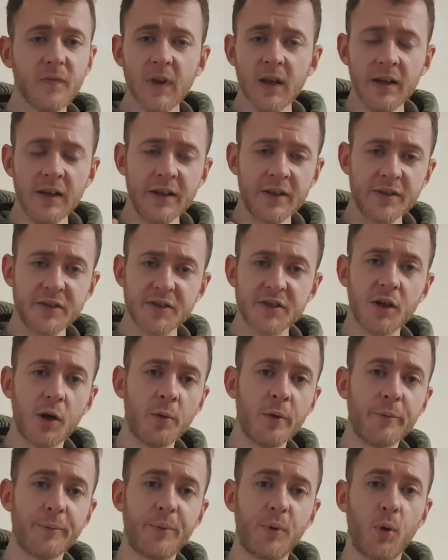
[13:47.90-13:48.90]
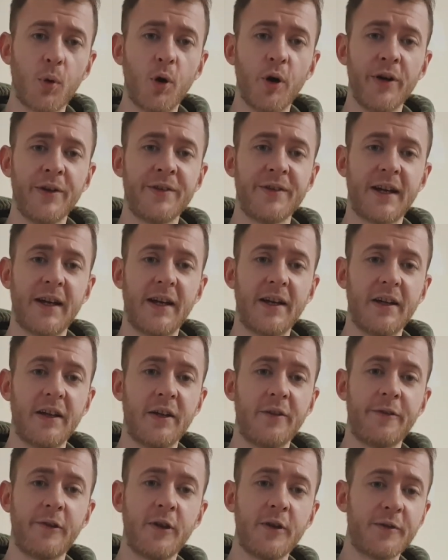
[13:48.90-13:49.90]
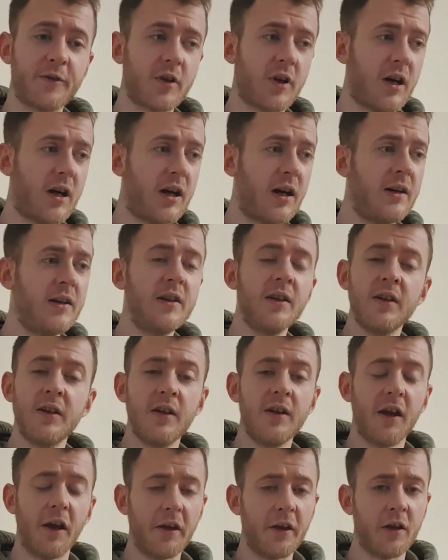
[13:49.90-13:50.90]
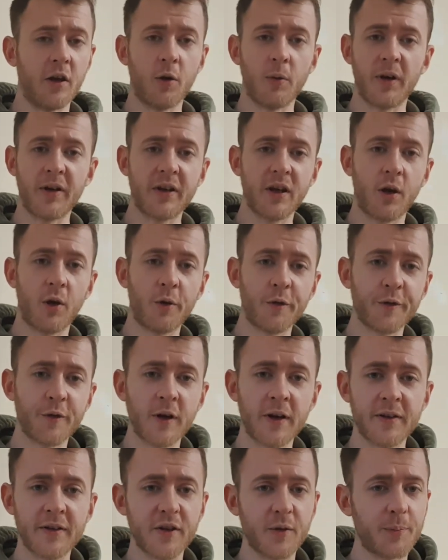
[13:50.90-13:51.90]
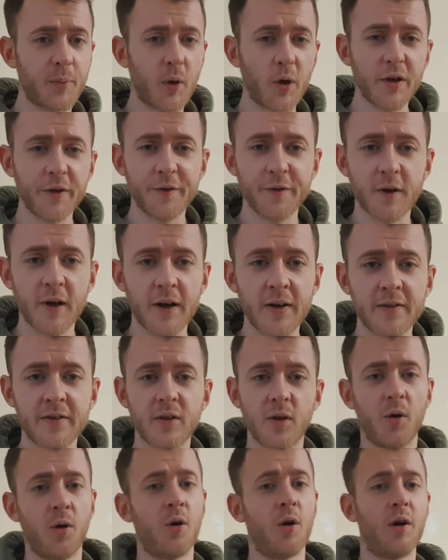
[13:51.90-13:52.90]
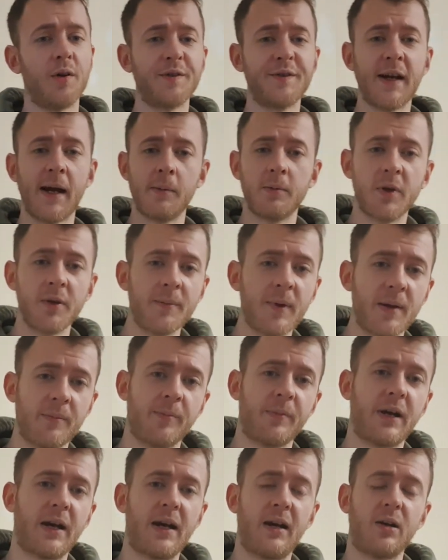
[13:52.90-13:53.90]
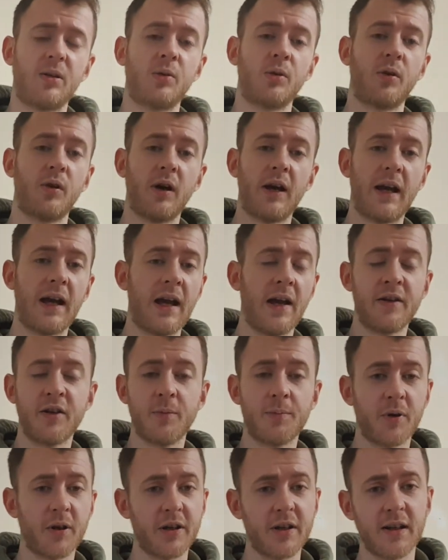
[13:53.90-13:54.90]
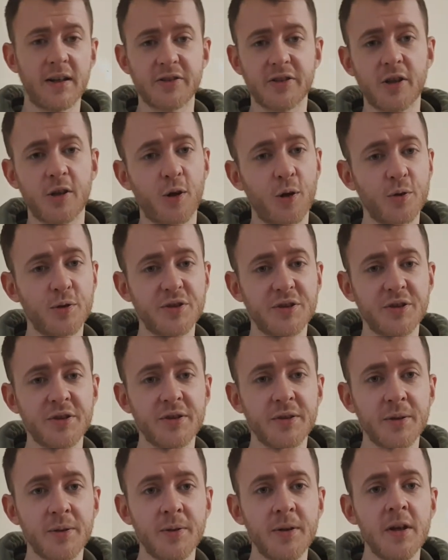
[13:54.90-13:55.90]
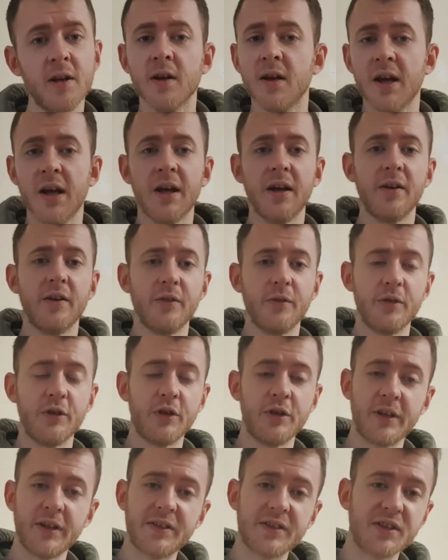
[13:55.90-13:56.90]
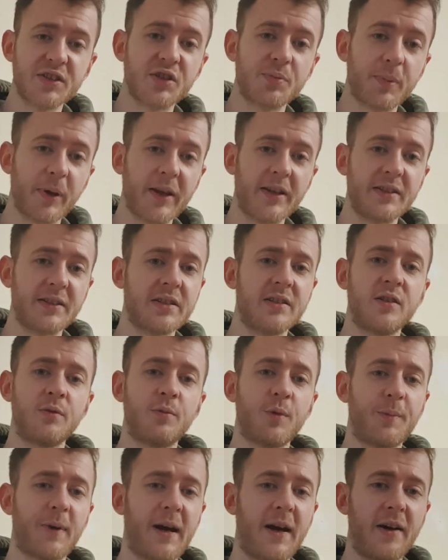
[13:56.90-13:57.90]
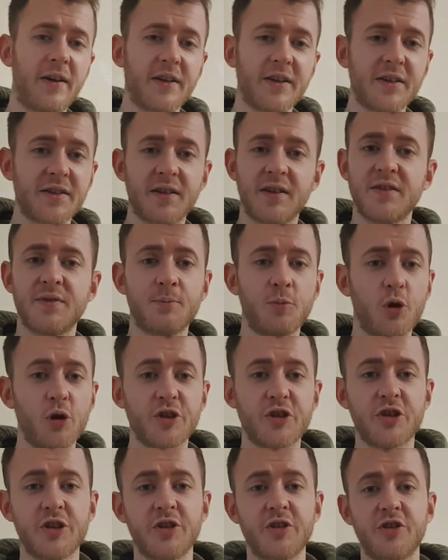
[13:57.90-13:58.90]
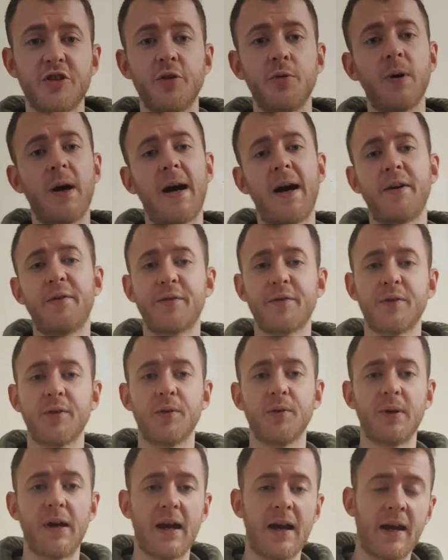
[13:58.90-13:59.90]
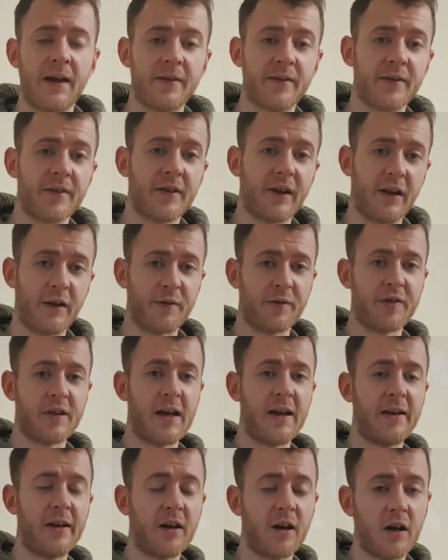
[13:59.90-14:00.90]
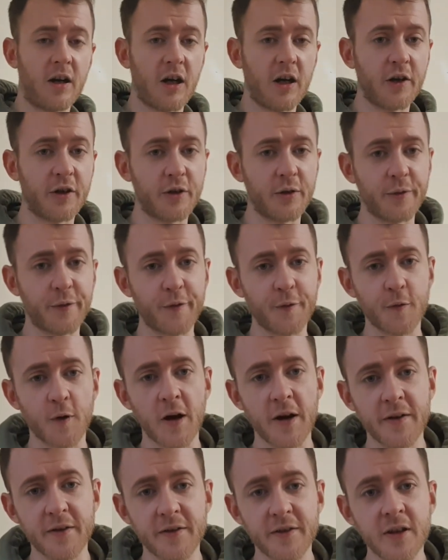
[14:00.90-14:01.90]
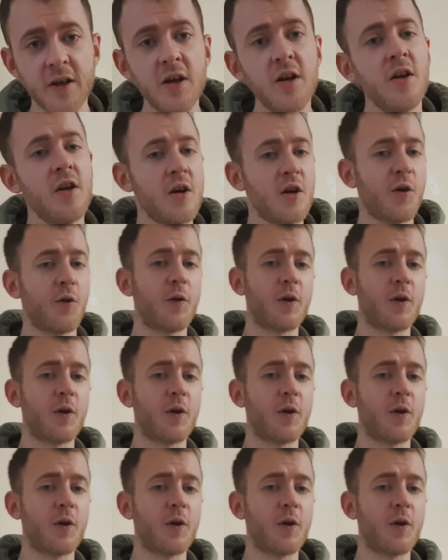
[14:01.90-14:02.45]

it's so important that if you've got, you know, a girlfriend, a boyfriend, or a family member, or anybody that's close to you, you need to speak to them about this as much as you have to. And if they are a good friend or a